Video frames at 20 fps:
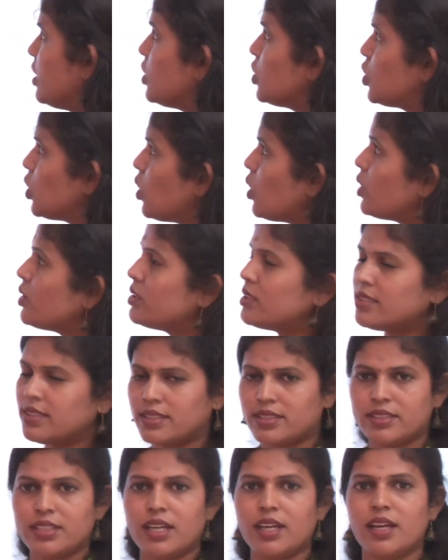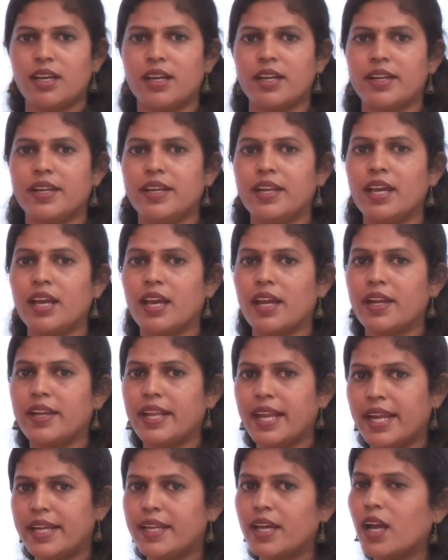So this
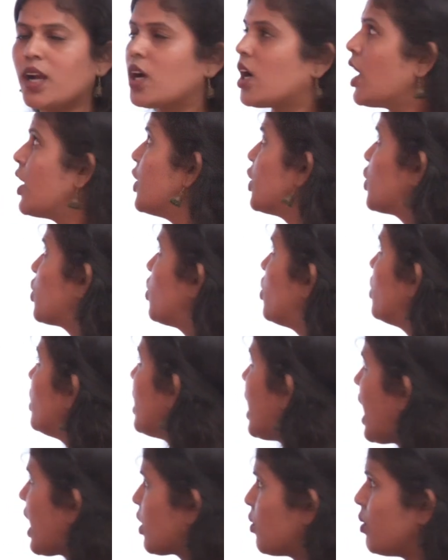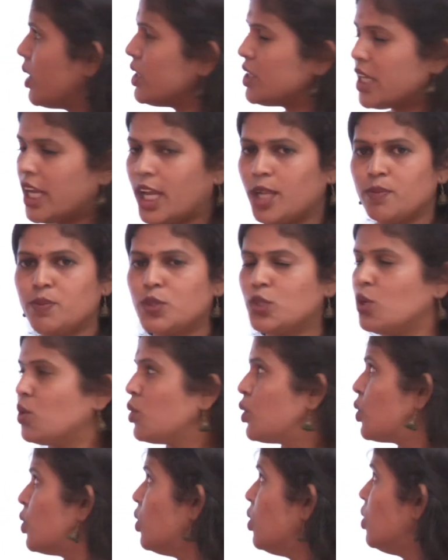data control language helps
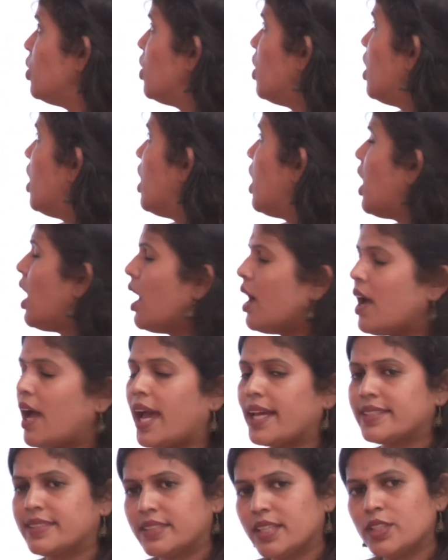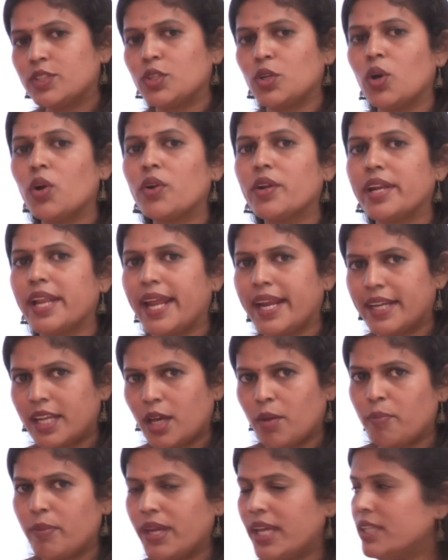you to access your
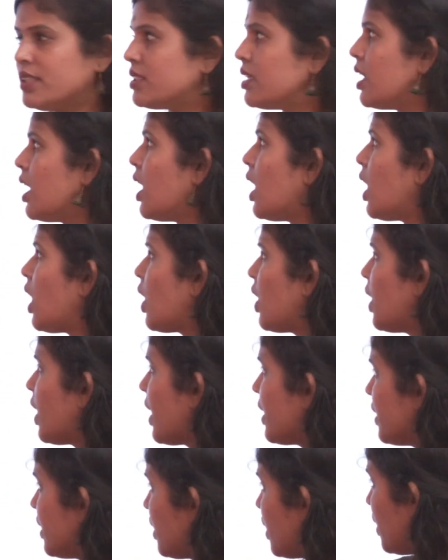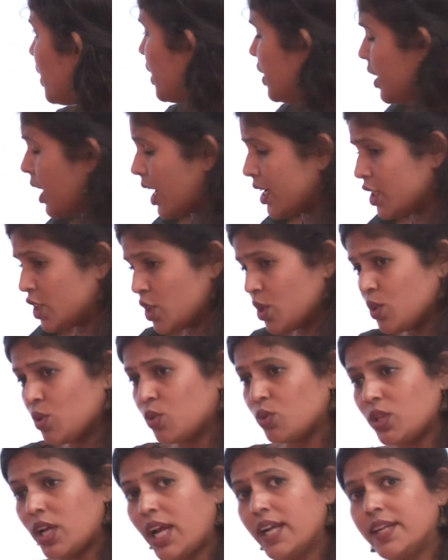database, and in addition
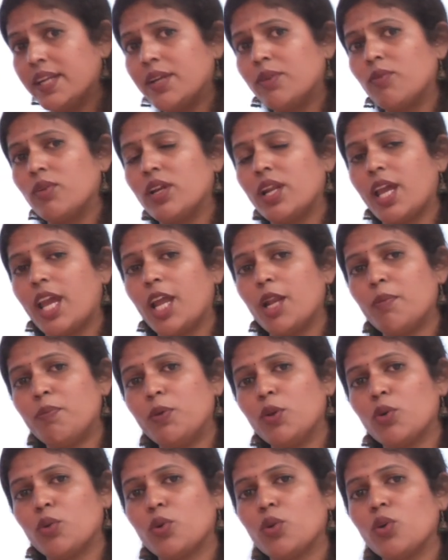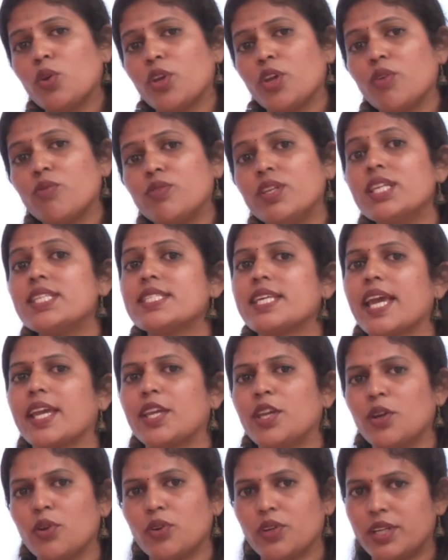to that it will help you to give the
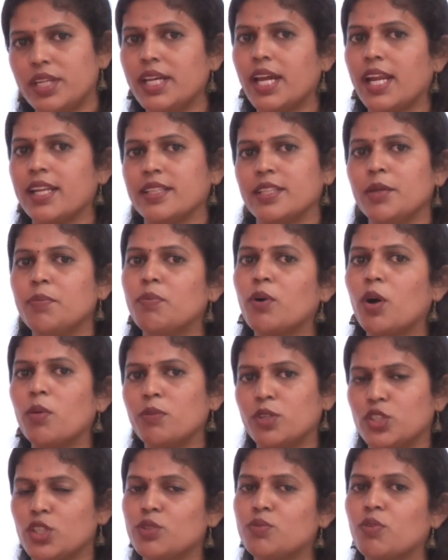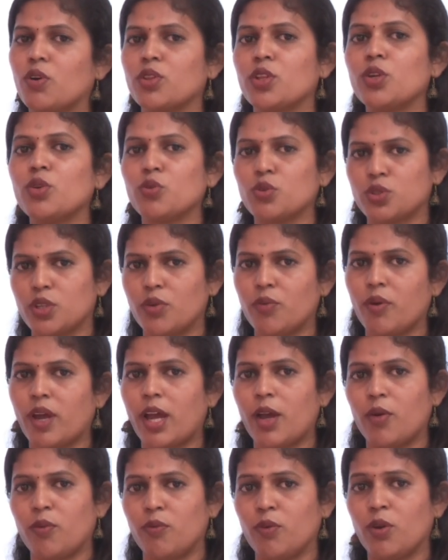security and the permissions for the user
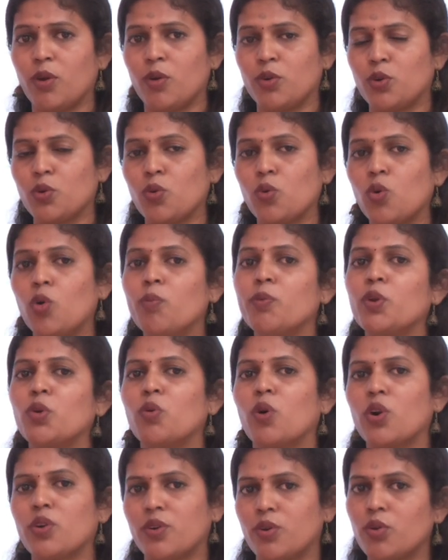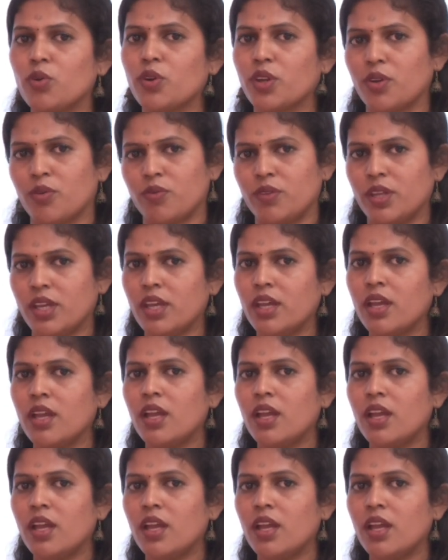to whom you want to give the